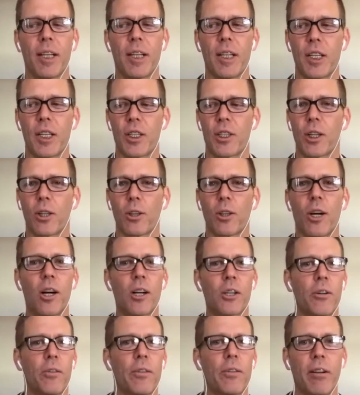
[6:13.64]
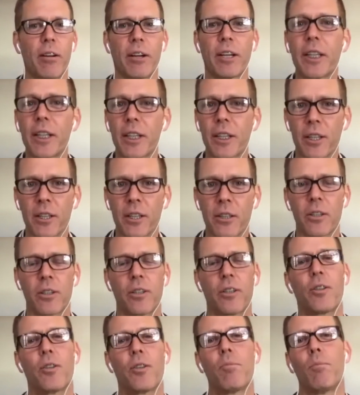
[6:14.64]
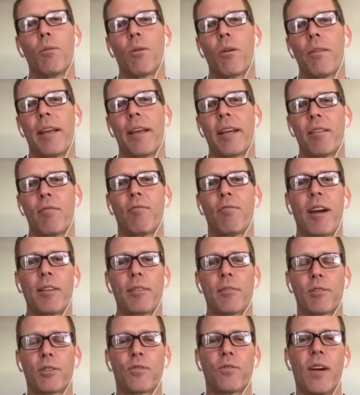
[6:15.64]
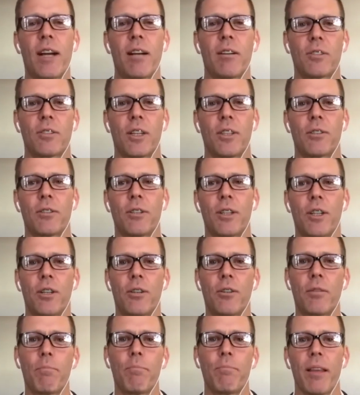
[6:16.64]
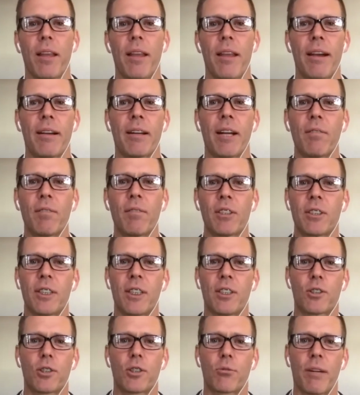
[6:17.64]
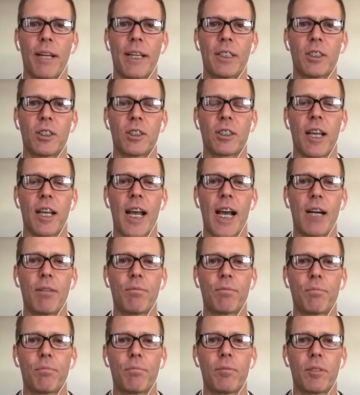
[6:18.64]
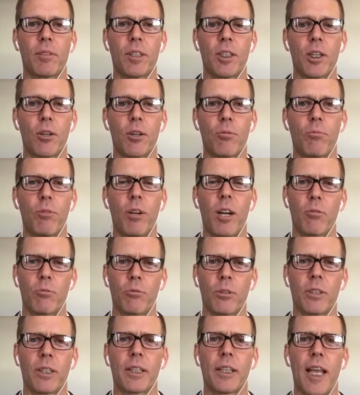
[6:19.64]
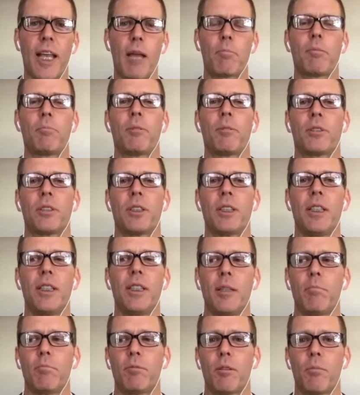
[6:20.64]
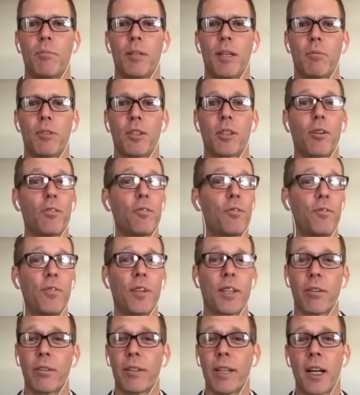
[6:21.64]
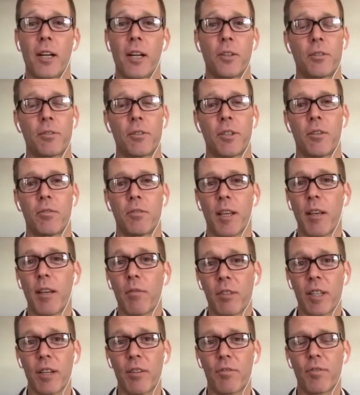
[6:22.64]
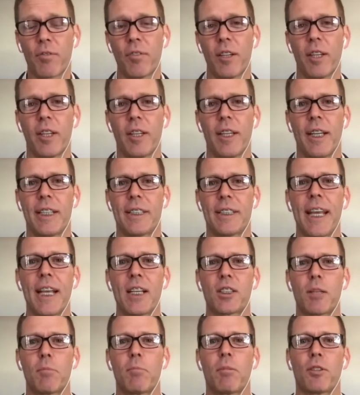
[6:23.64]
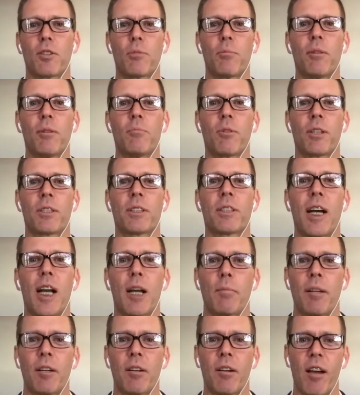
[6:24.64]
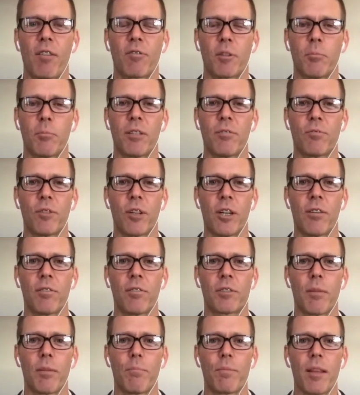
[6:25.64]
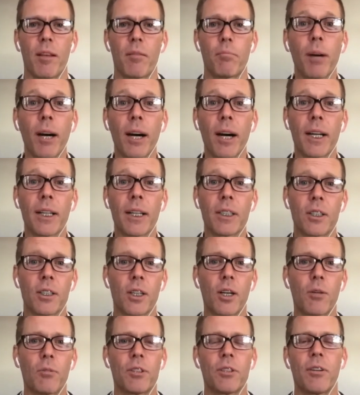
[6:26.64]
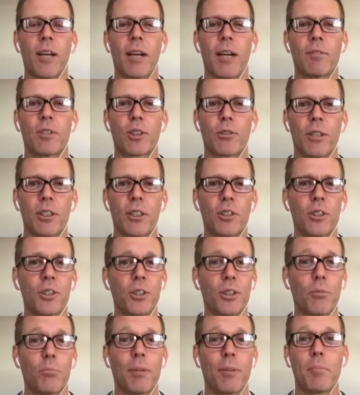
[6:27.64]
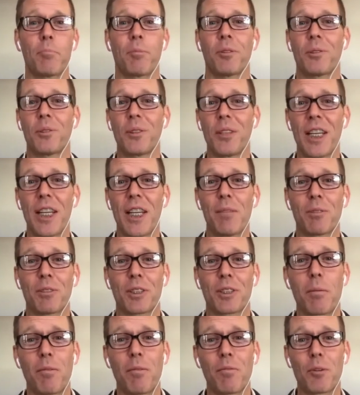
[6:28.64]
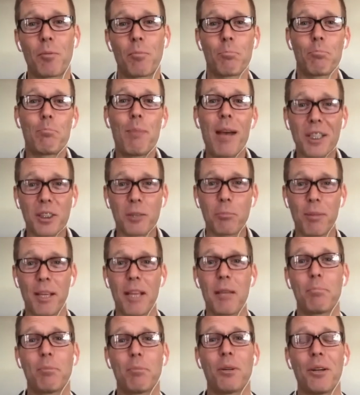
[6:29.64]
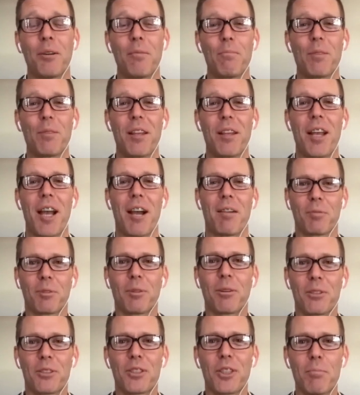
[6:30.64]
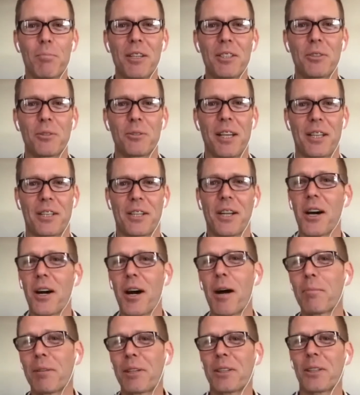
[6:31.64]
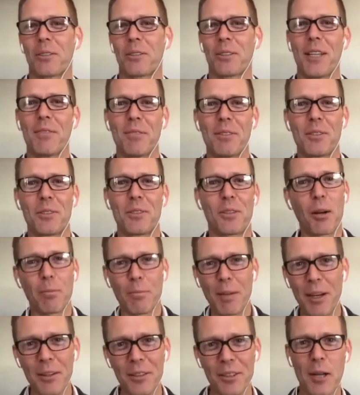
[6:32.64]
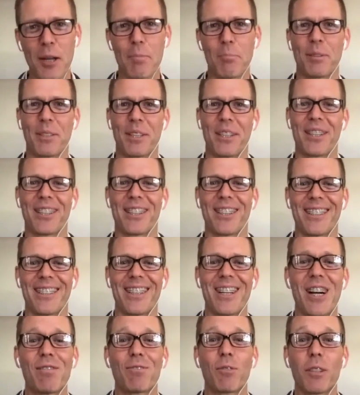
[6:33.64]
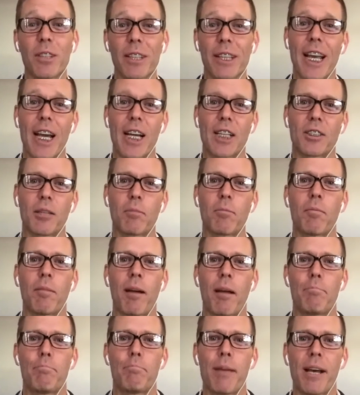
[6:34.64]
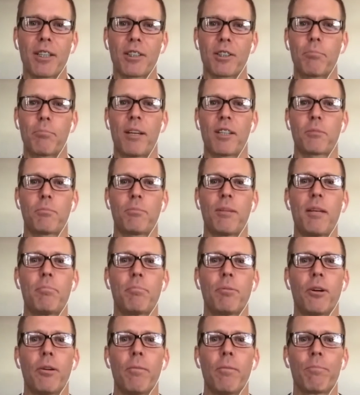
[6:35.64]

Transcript: the longer they're here, the more they can fight those fires on their own. And obviously, it's great just to have you know a really capable team to be able to go figure it out on their own, even if it takes them a little bit more time. I don't have to be involved. But you know, when you have attrition or people leave, or some of your best people have learned so much, they're like, oh, I'm going to go leave and start my own company, or you know, I've really had some of my best best people